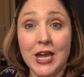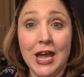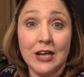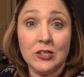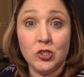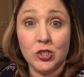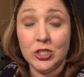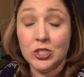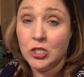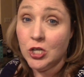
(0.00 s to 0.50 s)

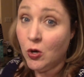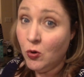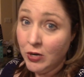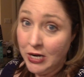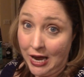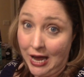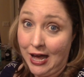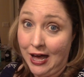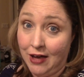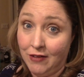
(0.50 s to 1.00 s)
actually don't
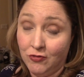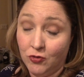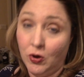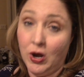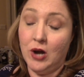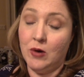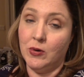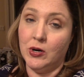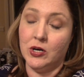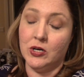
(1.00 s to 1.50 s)
have
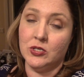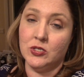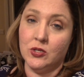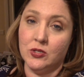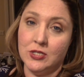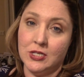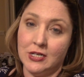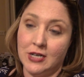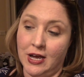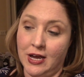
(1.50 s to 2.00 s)
choir rehearsal
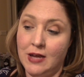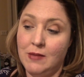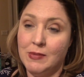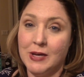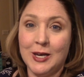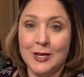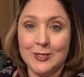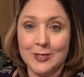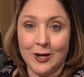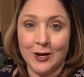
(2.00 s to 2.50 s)
tonight
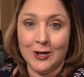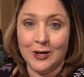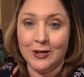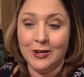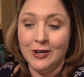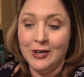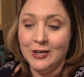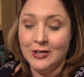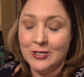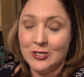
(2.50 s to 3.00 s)
because
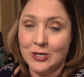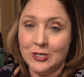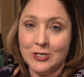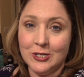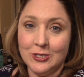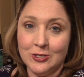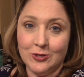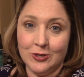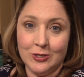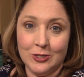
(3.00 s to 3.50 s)
our church
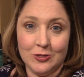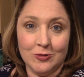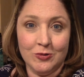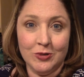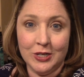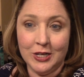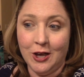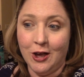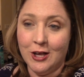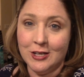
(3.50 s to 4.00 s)
is doing this
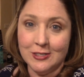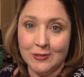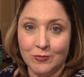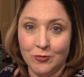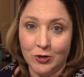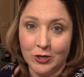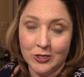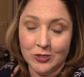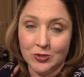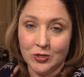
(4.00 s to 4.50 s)
really awesome
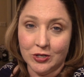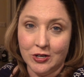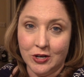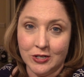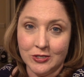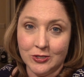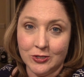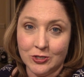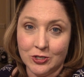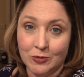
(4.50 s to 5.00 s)
orchestra
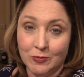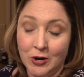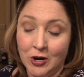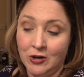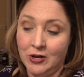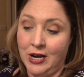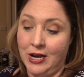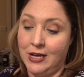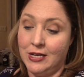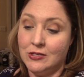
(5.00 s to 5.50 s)
concert
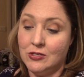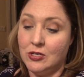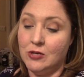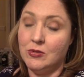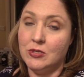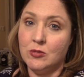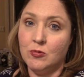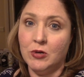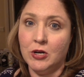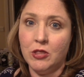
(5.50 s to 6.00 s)
tomorrow night, so
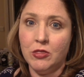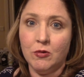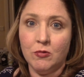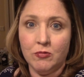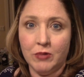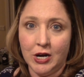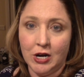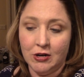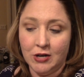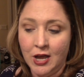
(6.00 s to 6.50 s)
it's one of the
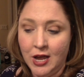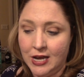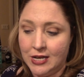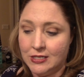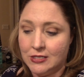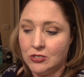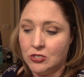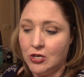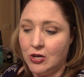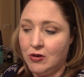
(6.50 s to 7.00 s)
rare
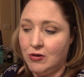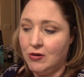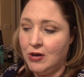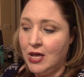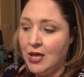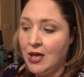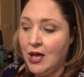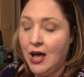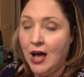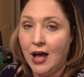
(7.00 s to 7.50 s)
nights. So
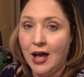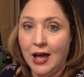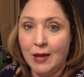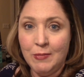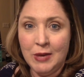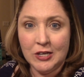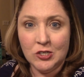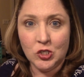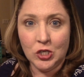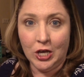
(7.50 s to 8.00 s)
I'm
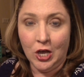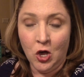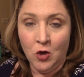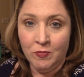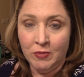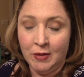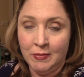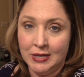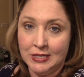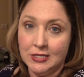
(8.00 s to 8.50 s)
actually at home
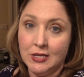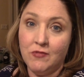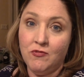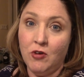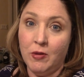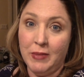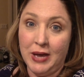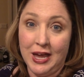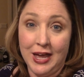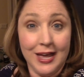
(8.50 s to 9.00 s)
by myself
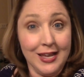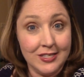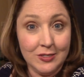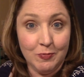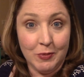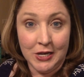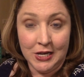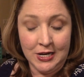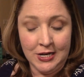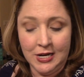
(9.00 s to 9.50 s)
while my
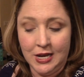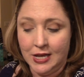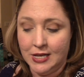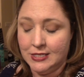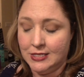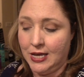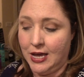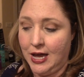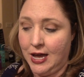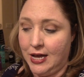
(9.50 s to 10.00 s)
husband
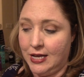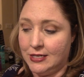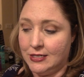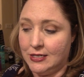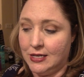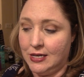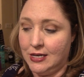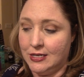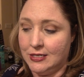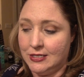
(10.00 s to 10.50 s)
is at
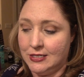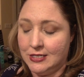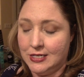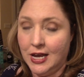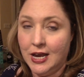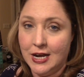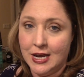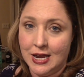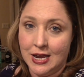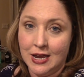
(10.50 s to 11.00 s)
his
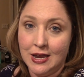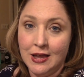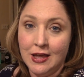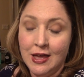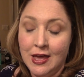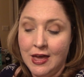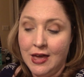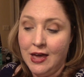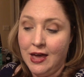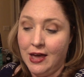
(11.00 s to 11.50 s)
study.
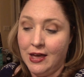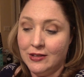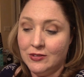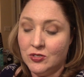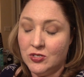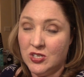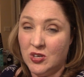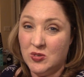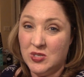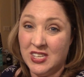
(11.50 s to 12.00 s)
And
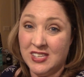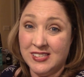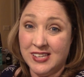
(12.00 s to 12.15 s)
so since